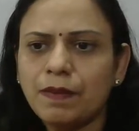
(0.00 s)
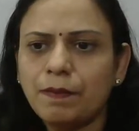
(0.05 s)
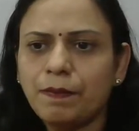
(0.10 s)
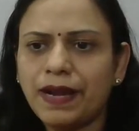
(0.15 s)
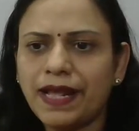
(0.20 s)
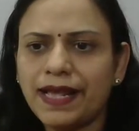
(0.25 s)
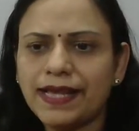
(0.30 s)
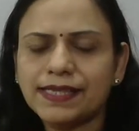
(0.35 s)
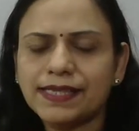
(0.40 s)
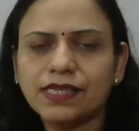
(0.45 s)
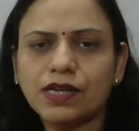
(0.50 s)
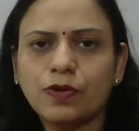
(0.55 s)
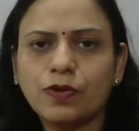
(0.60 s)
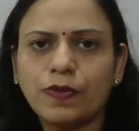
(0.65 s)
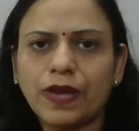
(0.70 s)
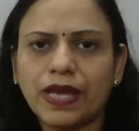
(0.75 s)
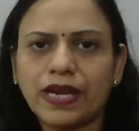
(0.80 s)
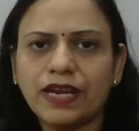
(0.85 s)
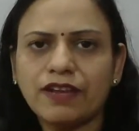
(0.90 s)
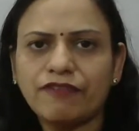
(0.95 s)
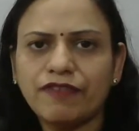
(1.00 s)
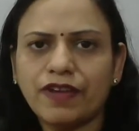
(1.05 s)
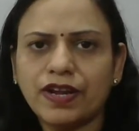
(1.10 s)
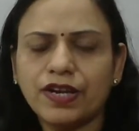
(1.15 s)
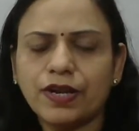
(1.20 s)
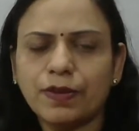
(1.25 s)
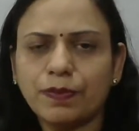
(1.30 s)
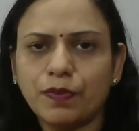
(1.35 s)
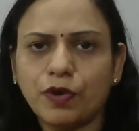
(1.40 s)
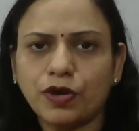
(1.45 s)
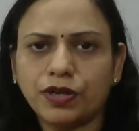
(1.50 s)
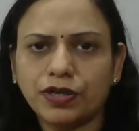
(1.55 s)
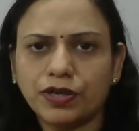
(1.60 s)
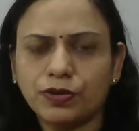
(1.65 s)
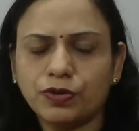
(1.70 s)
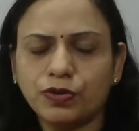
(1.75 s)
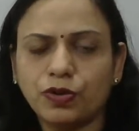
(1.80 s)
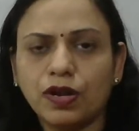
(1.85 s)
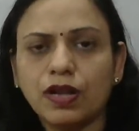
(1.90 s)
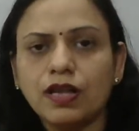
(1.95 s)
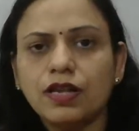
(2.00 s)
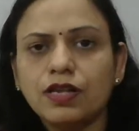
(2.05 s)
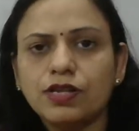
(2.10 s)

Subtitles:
plays a very, very important role.